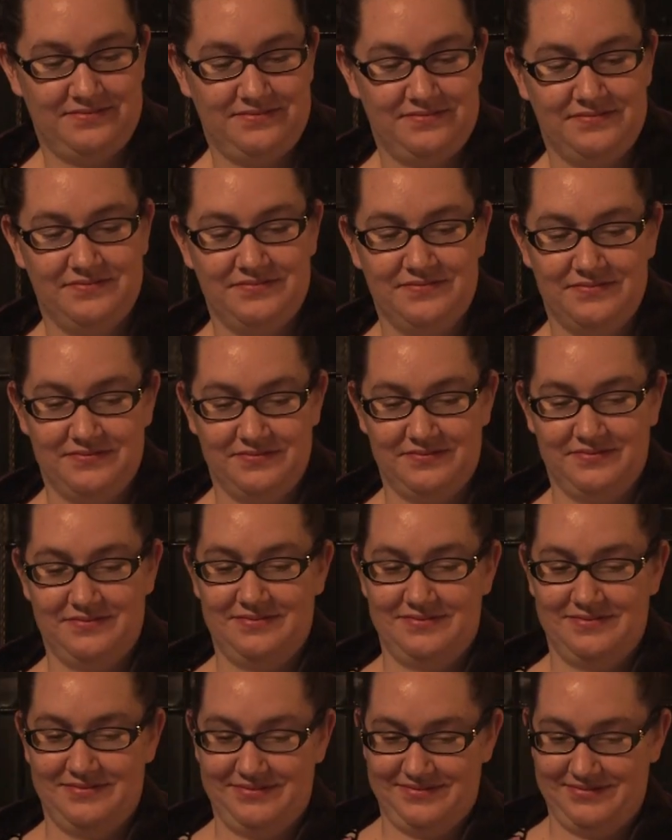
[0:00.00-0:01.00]

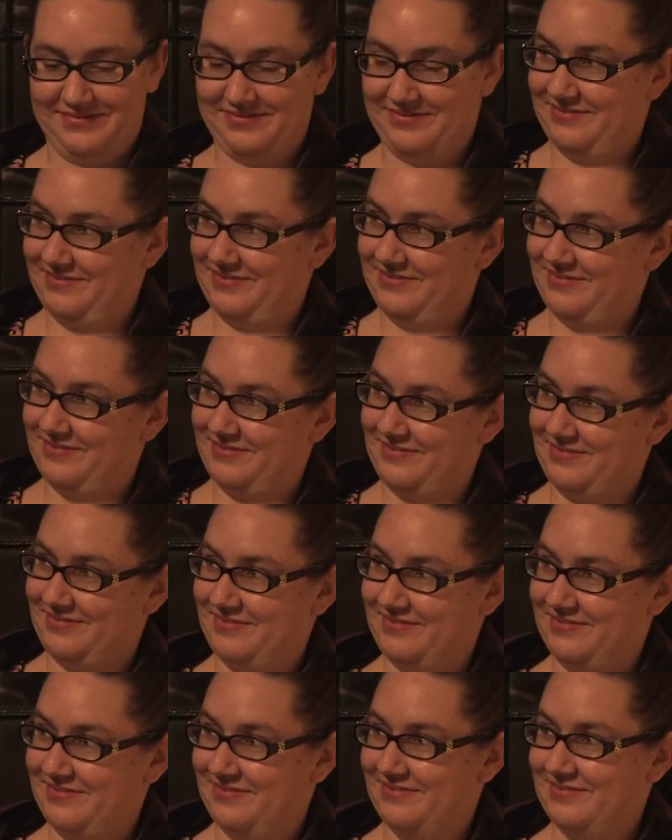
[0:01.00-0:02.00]

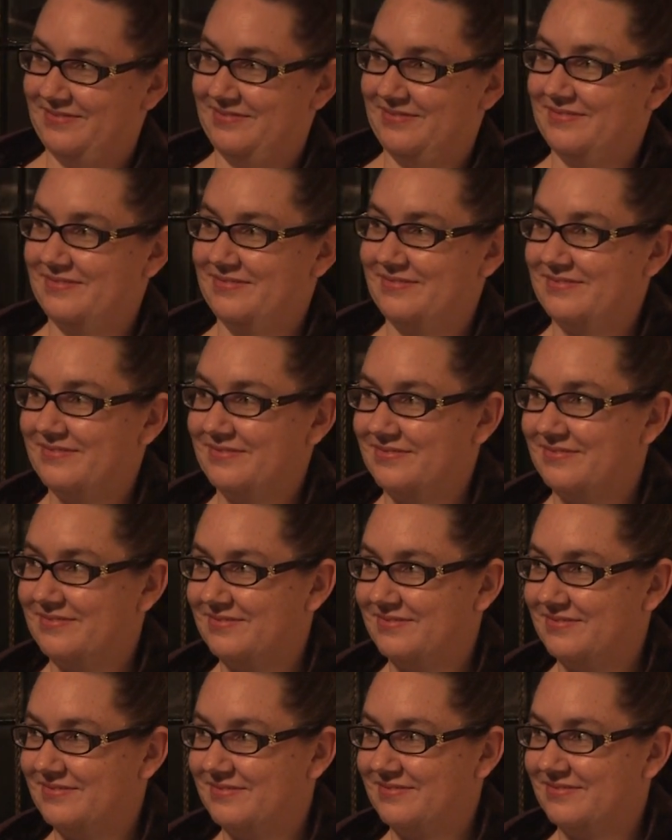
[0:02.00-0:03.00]

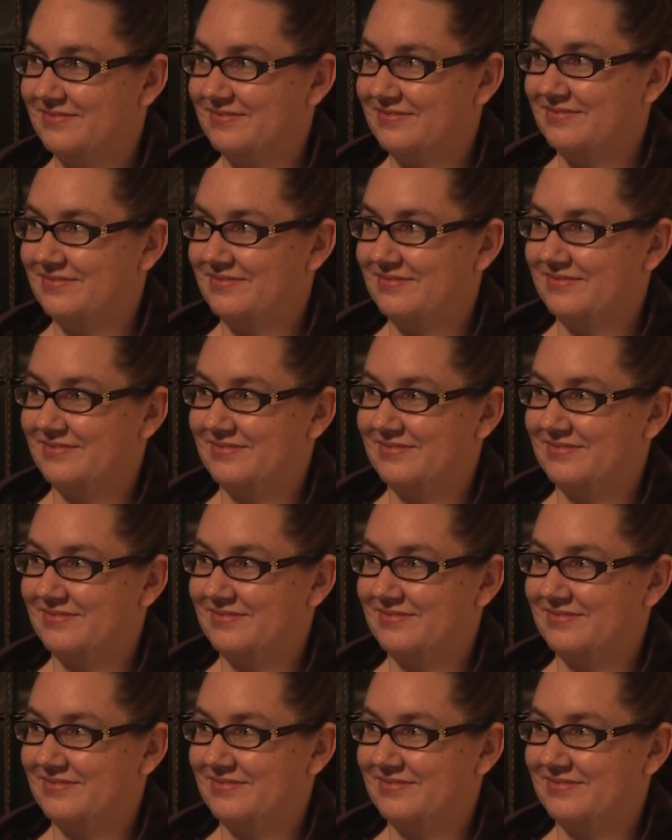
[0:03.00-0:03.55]
No words are spoken by the person on screen.